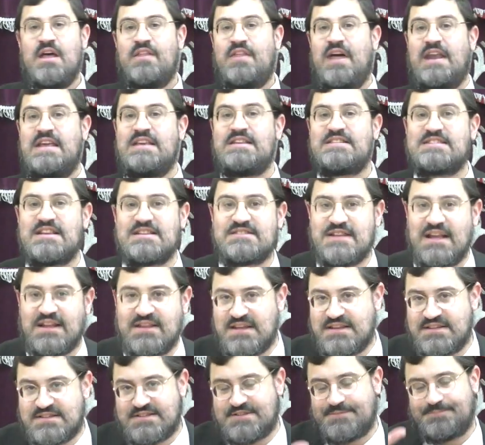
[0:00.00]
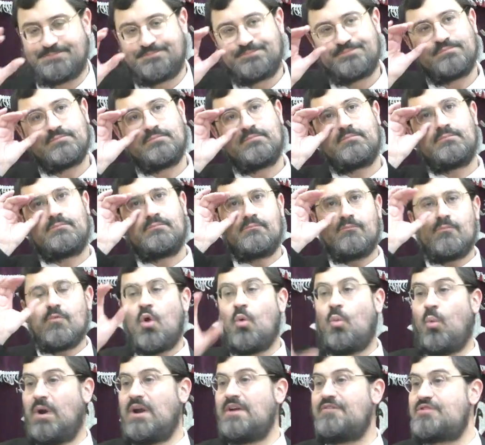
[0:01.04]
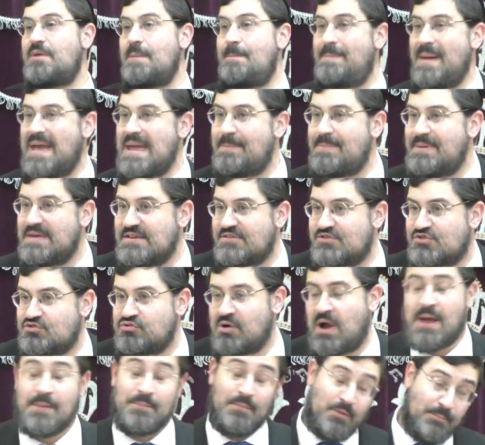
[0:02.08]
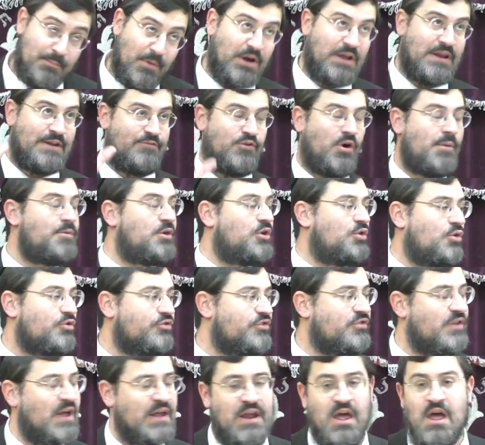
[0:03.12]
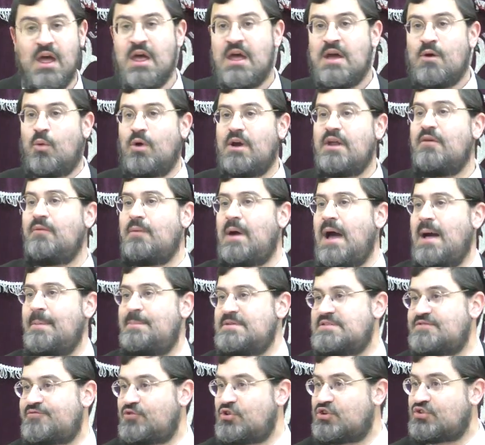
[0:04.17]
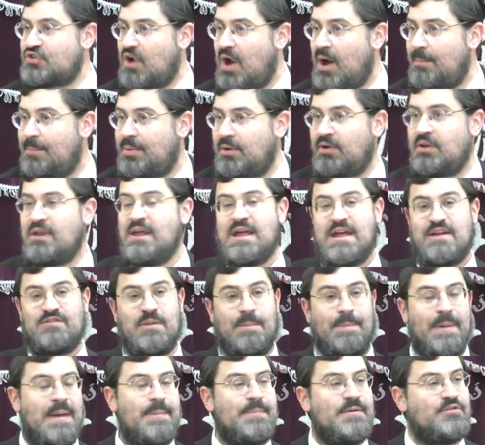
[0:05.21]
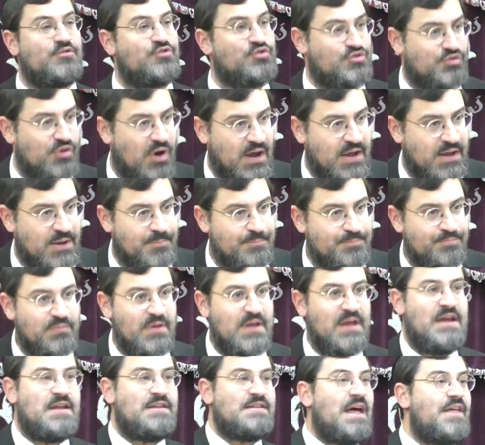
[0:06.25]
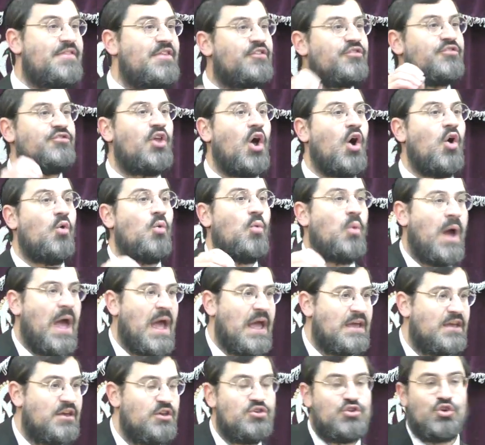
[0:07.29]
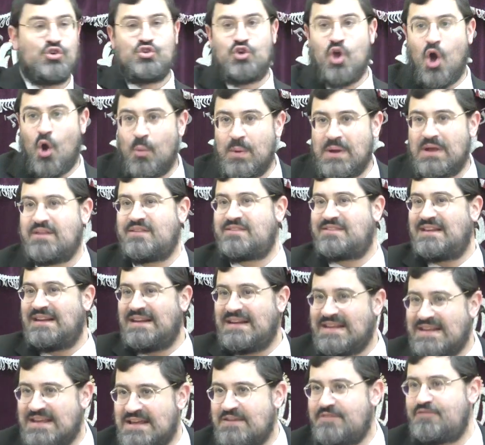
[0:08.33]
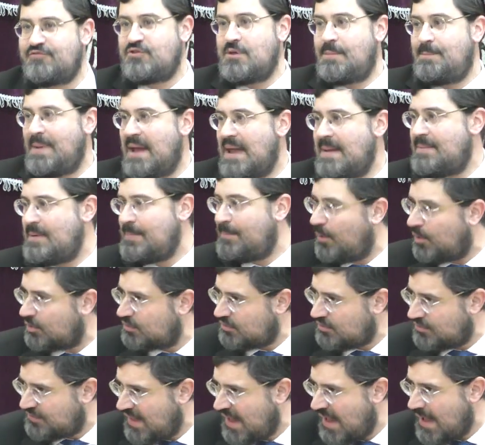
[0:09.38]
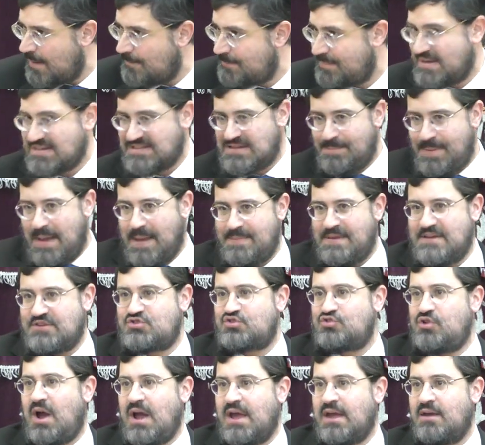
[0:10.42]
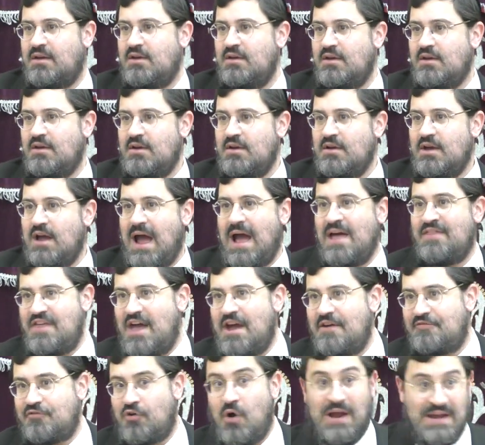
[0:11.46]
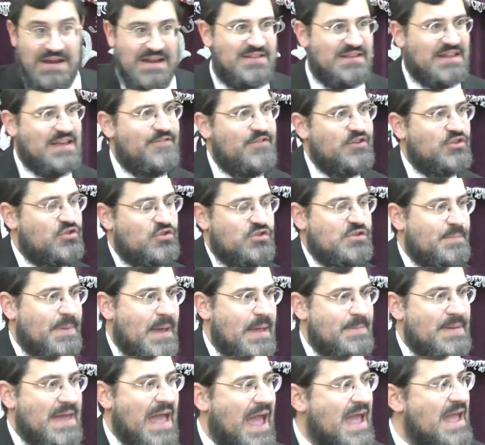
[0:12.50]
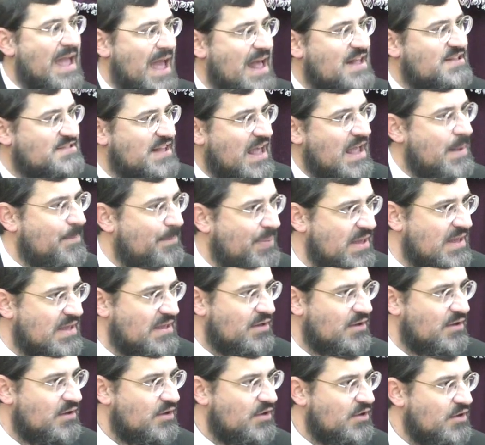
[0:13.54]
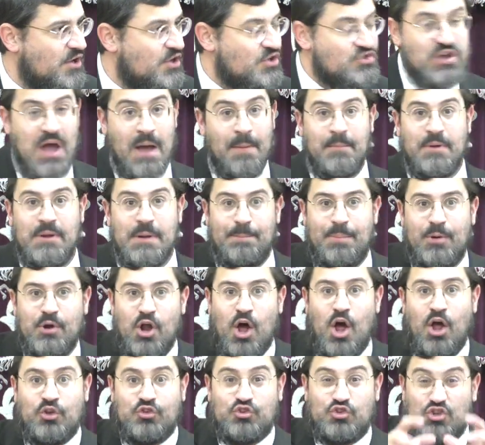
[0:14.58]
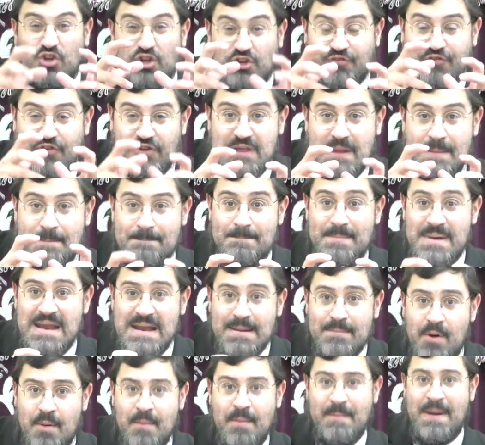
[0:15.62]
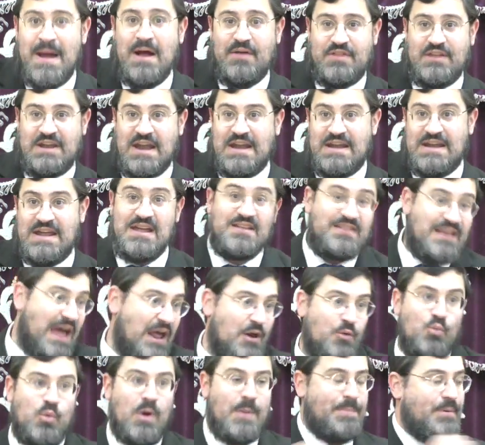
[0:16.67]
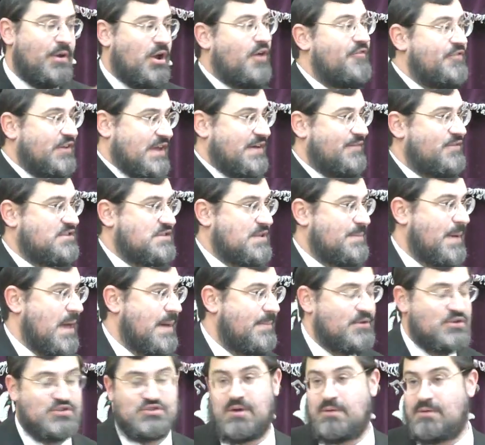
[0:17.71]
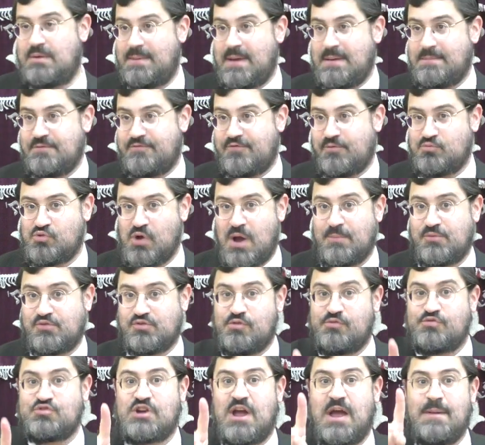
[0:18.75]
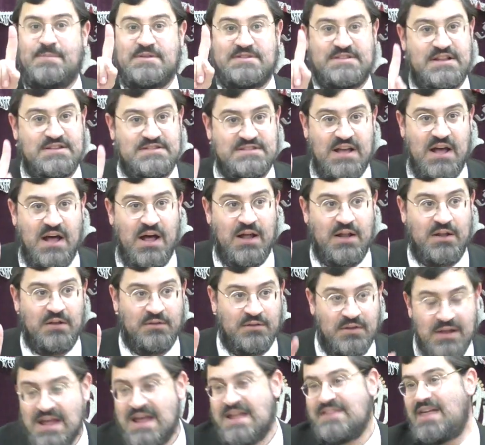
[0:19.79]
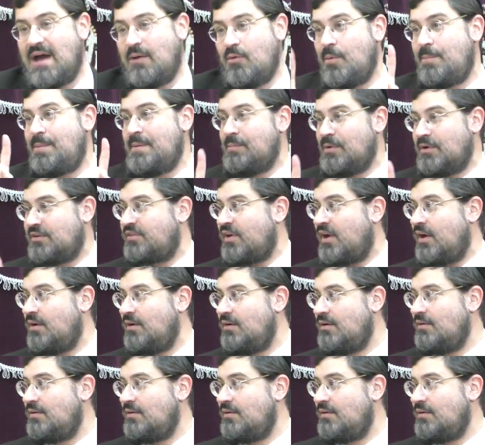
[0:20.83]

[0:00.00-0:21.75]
that he says like this: what if the baby is crying? Oh my God, you can also tell. What happens, for example, if the baby is crying? Now, there's no way you're going to leave the baby bottle there because the baby is crying, and therefore I need to give it to the baby ASAP. So I'm going to put it on just for the minimum amount that I need and whip it off and give it to the baby to stop the baby from crying. That would be mutter.